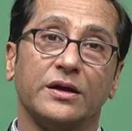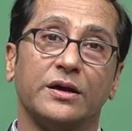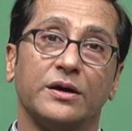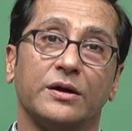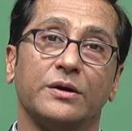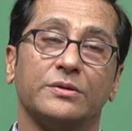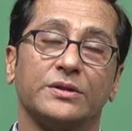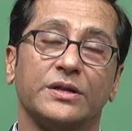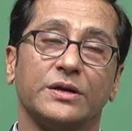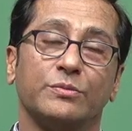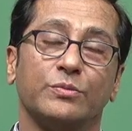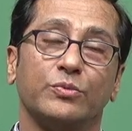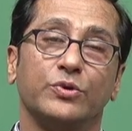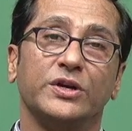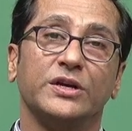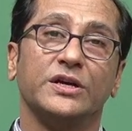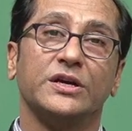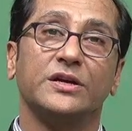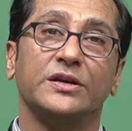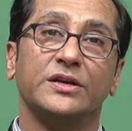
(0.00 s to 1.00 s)
uh,
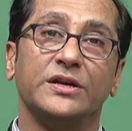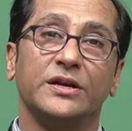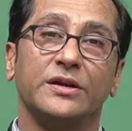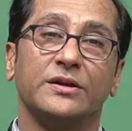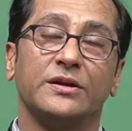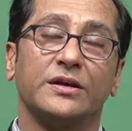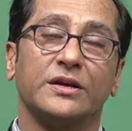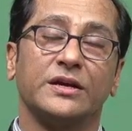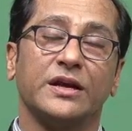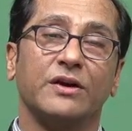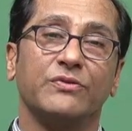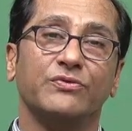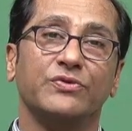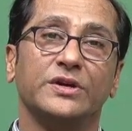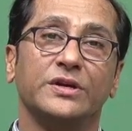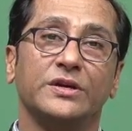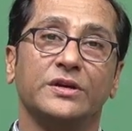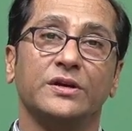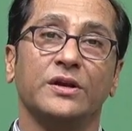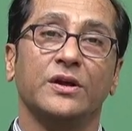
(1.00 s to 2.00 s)
putting
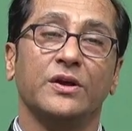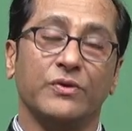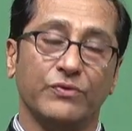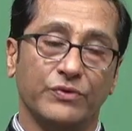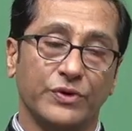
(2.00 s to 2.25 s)
graphene.